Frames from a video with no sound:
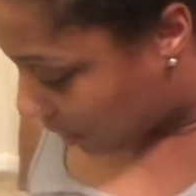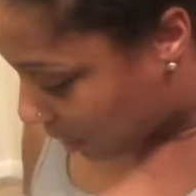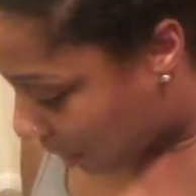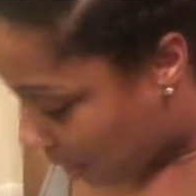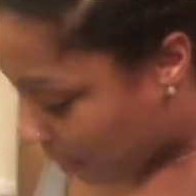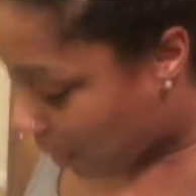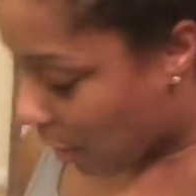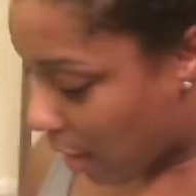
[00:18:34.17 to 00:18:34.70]
So
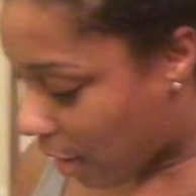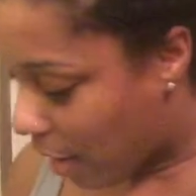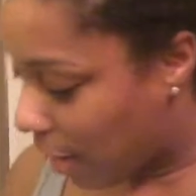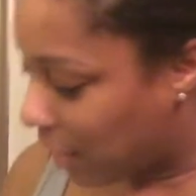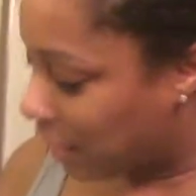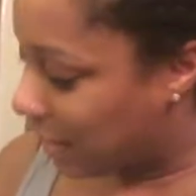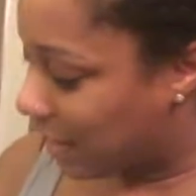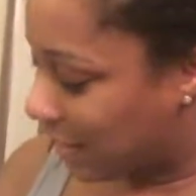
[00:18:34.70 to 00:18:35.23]
I bought
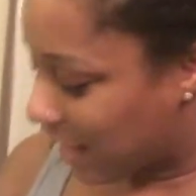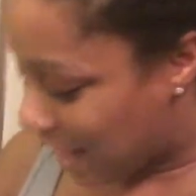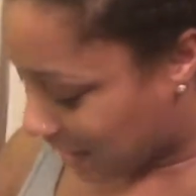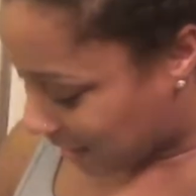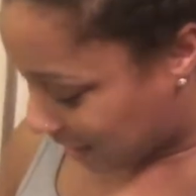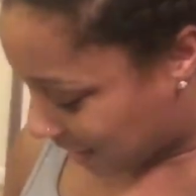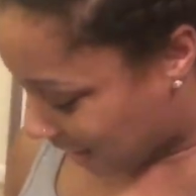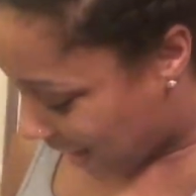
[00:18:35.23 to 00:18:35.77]
all of the locks
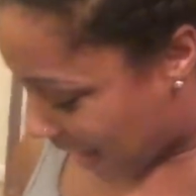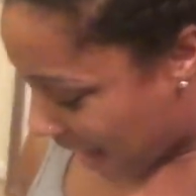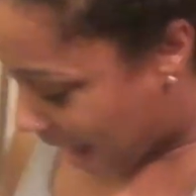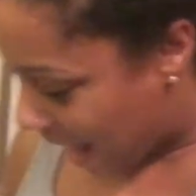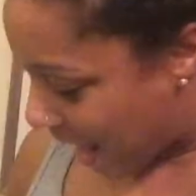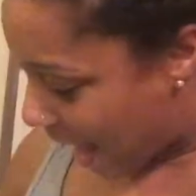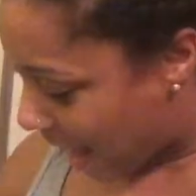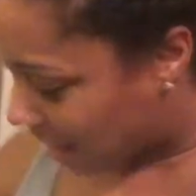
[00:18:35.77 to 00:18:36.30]
that they
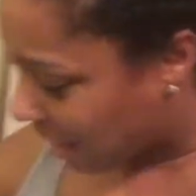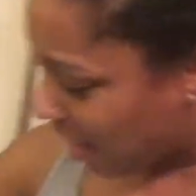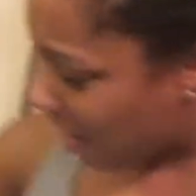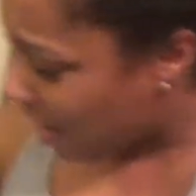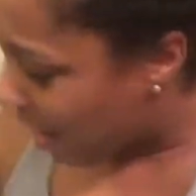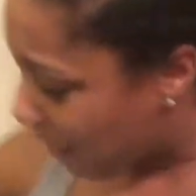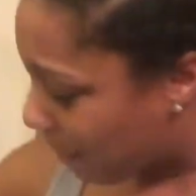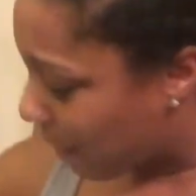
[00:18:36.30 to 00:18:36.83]
had. I thought
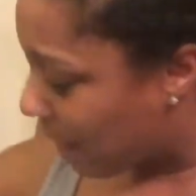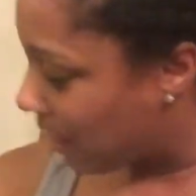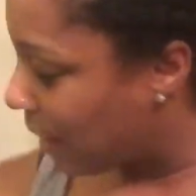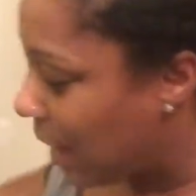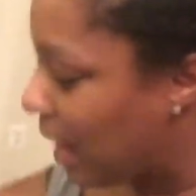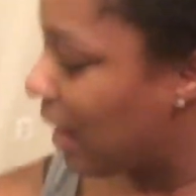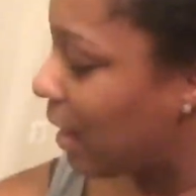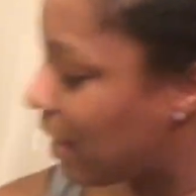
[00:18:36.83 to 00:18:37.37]
I, oh
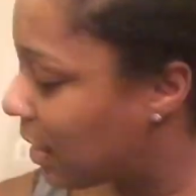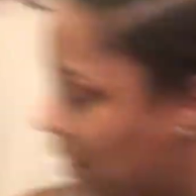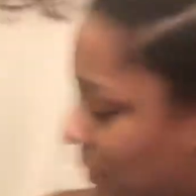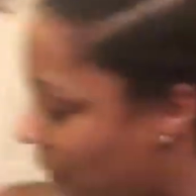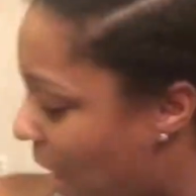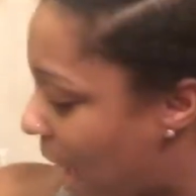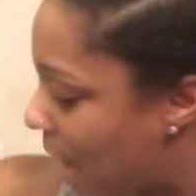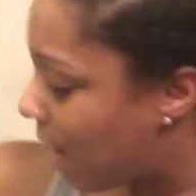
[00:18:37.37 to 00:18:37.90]
yeah, it's
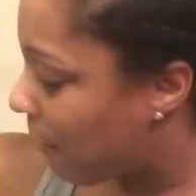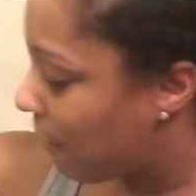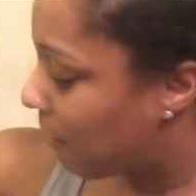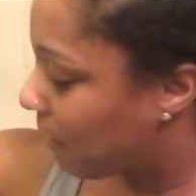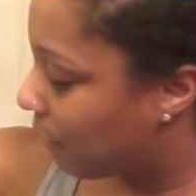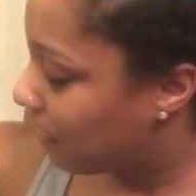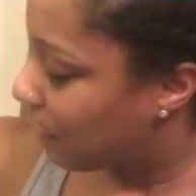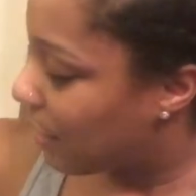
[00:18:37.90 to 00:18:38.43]

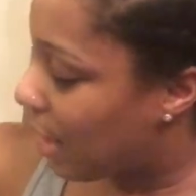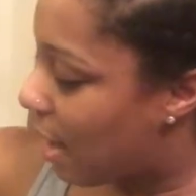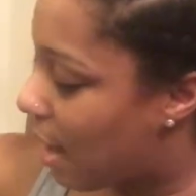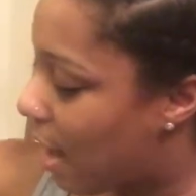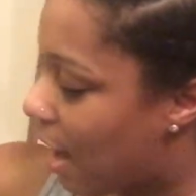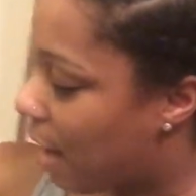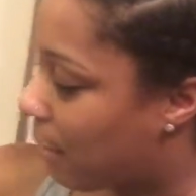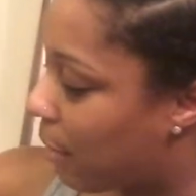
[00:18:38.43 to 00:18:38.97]
five.
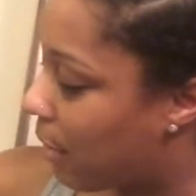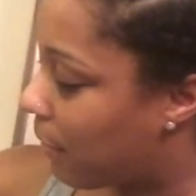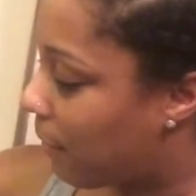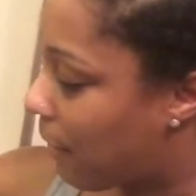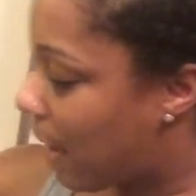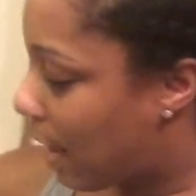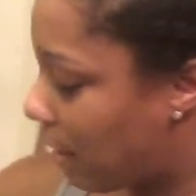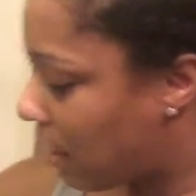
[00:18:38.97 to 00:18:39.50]
I bought
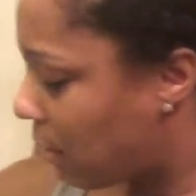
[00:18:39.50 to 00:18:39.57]
five.